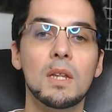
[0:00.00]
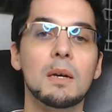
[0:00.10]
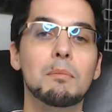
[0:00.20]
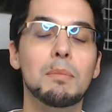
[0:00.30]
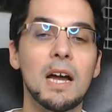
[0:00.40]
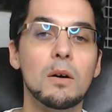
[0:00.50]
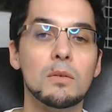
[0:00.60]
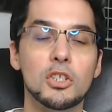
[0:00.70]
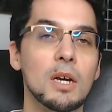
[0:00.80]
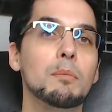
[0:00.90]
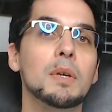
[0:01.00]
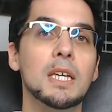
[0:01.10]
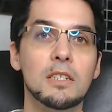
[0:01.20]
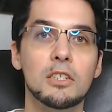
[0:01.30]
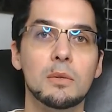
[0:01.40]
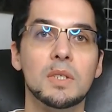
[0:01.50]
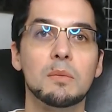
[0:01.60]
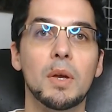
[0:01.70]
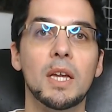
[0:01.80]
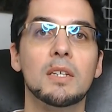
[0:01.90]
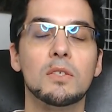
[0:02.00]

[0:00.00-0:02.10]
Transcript: about jumping into a space